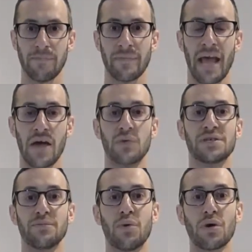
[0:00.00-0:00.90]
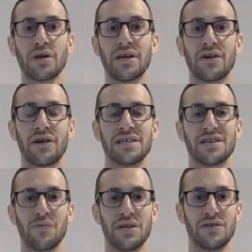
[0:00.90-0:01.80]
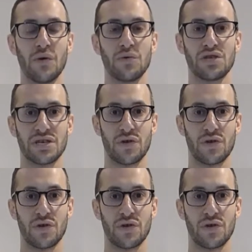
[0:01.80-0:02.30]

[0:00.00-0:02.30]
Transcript: And what's important here is that we don't just